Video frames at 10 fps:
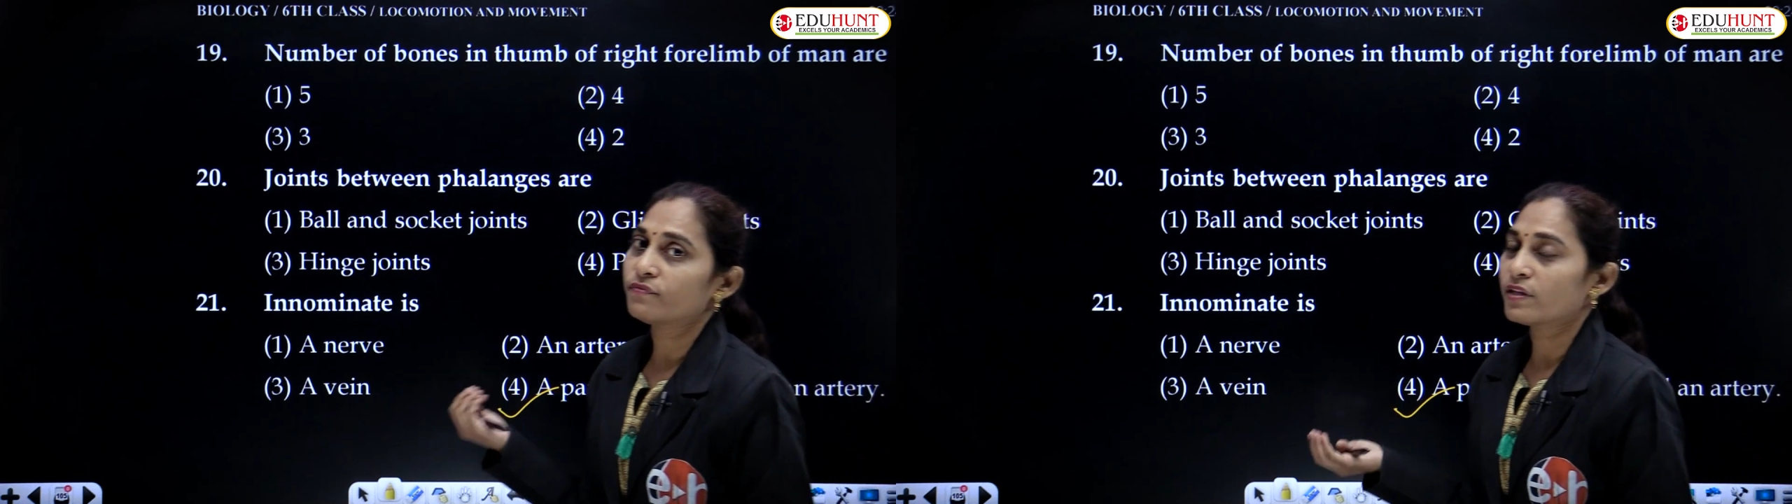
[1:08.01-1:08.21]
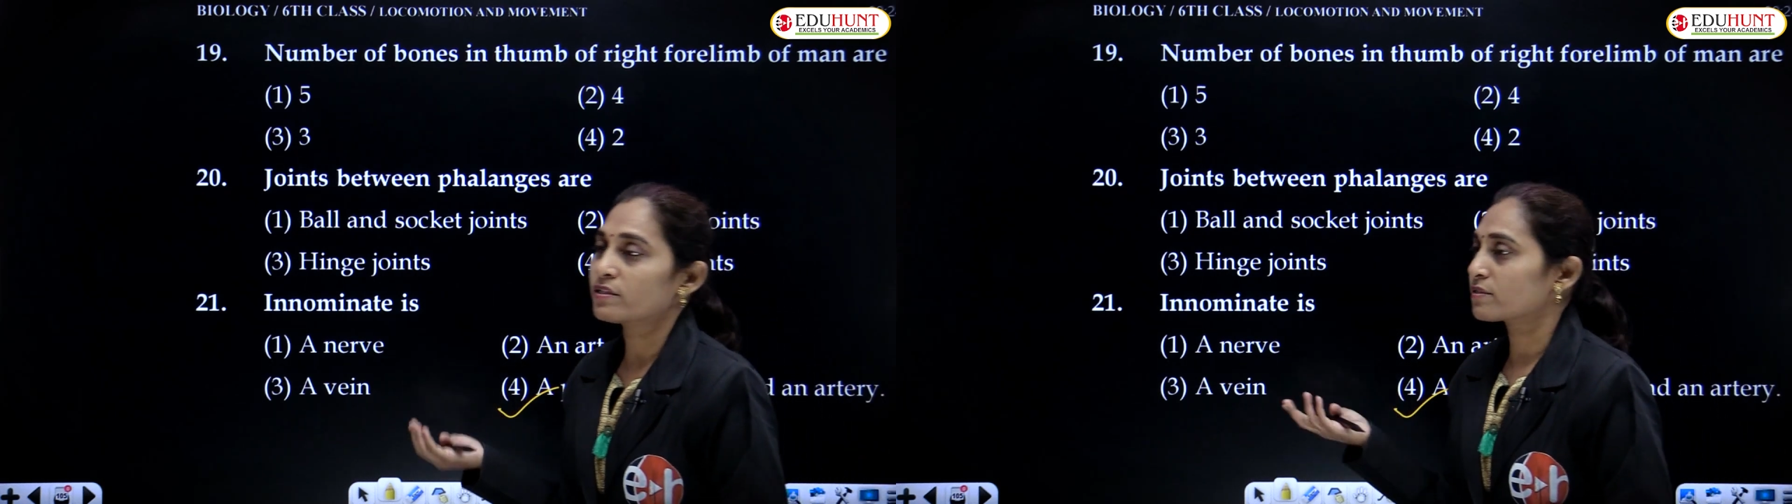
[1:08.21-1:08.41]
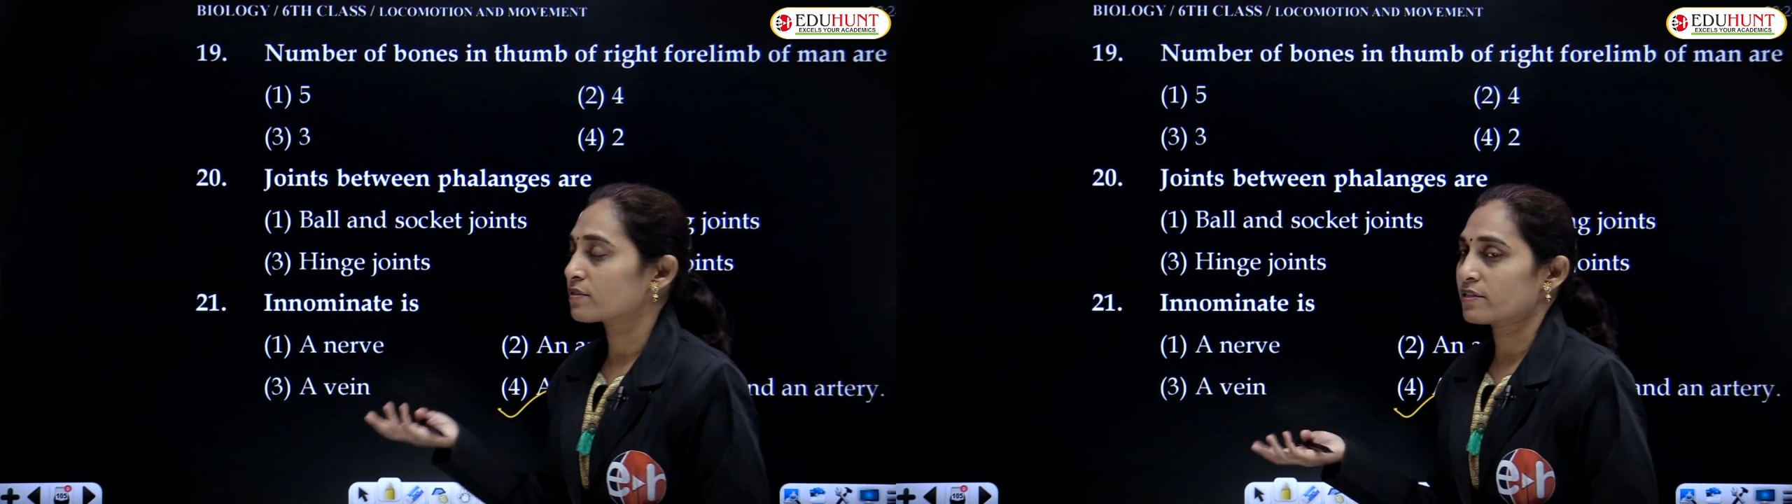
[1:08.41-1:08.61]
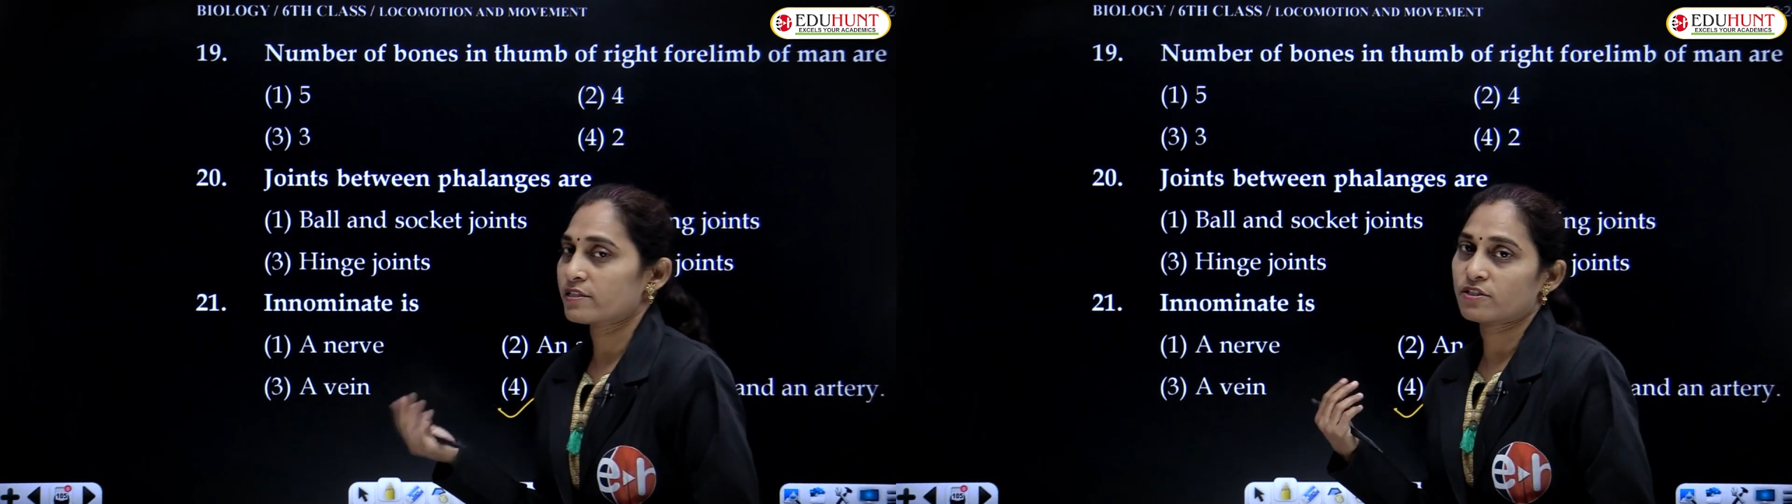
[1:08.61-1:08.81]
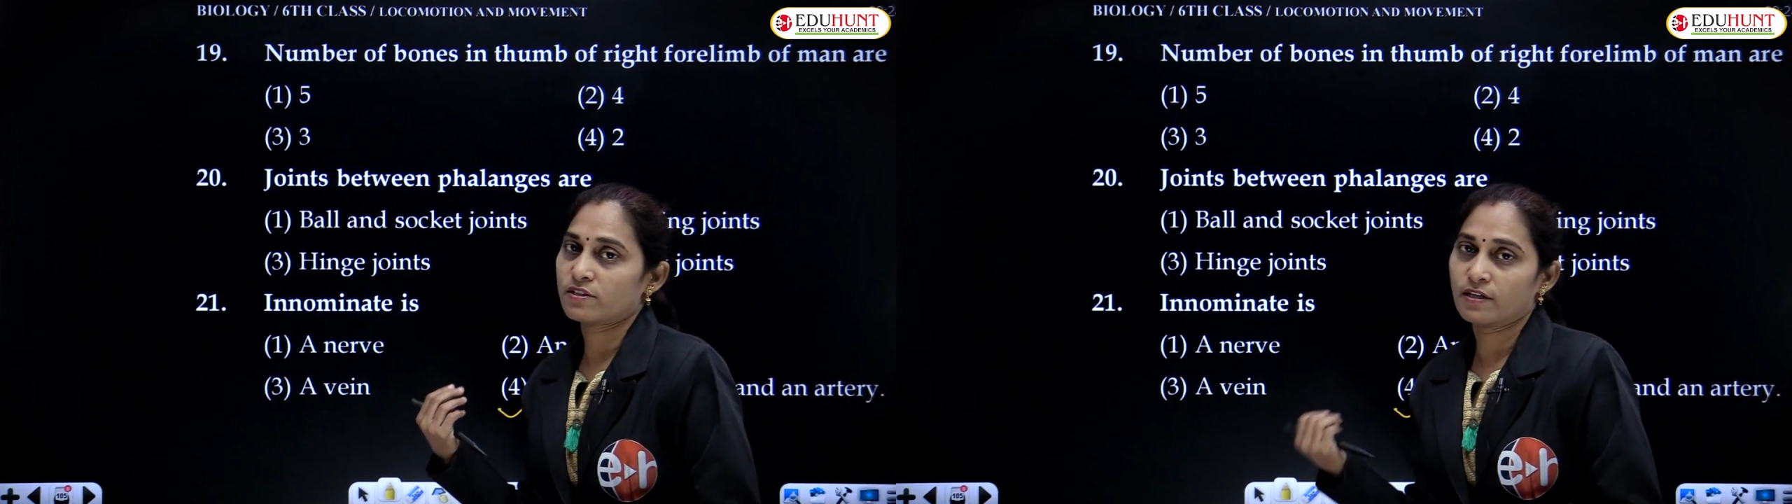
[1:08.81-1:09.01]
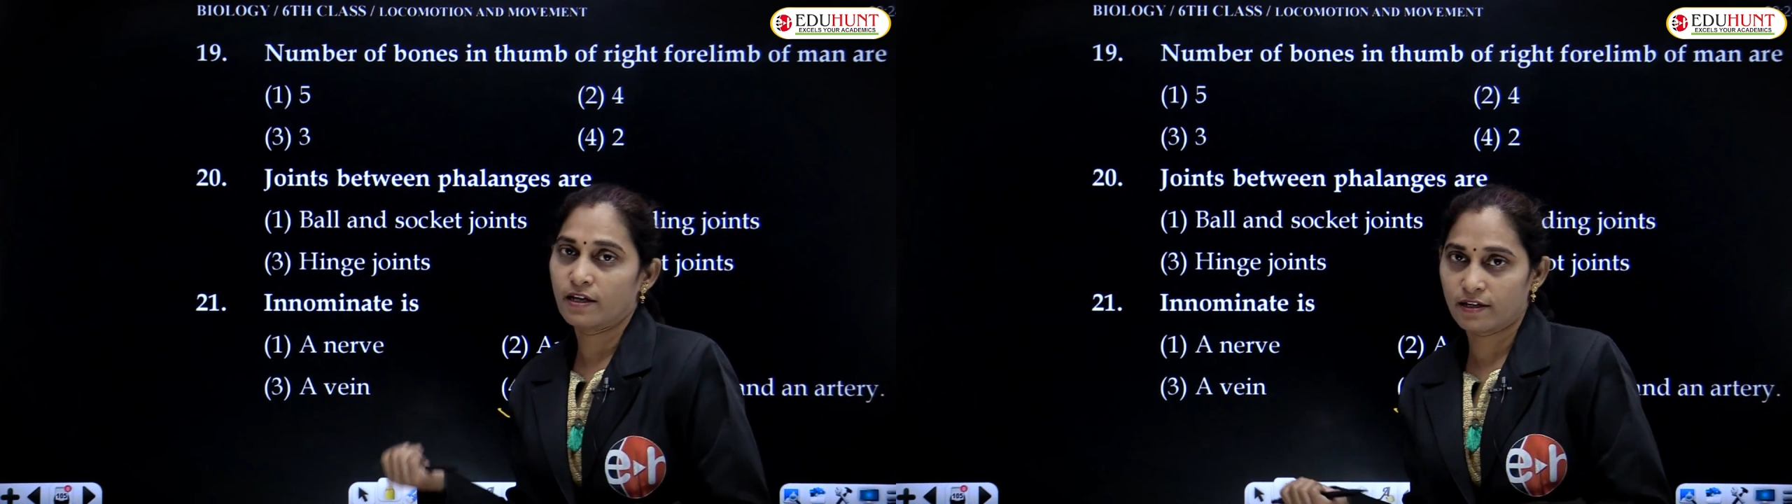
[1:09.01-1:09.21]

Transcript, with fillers: this session